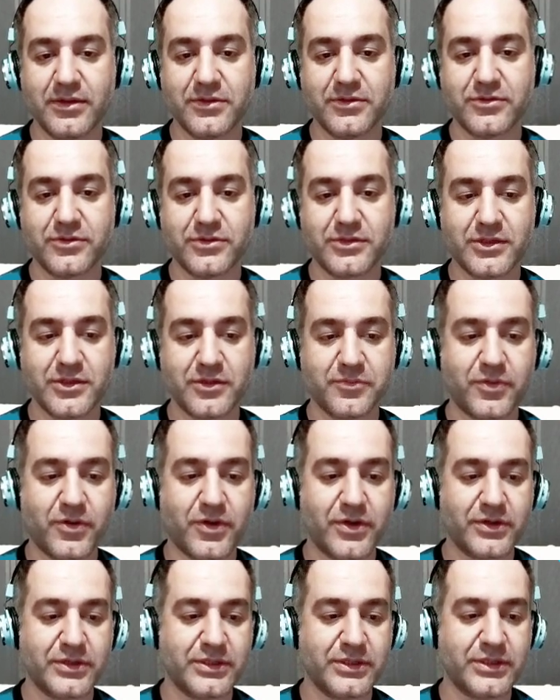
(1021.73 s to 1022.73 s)
the interesting
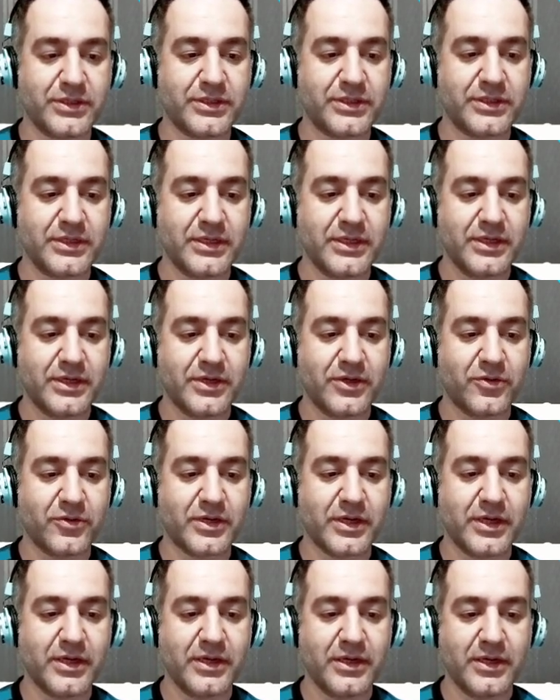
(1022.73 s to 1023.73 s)
part here,
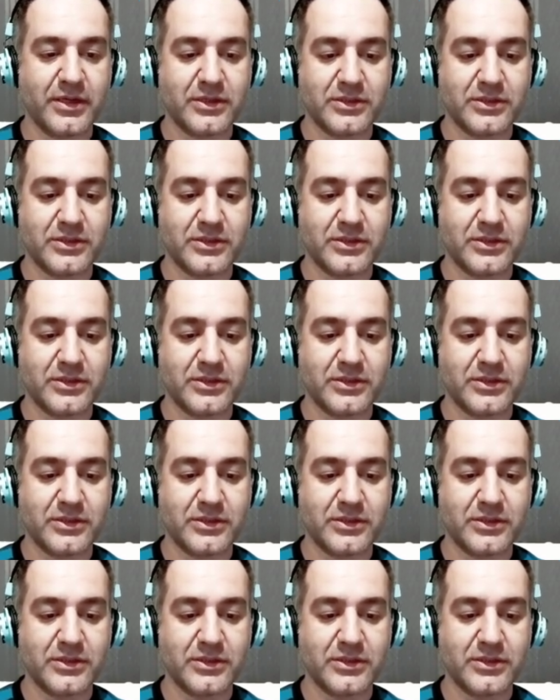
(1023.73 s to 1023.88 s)
okay?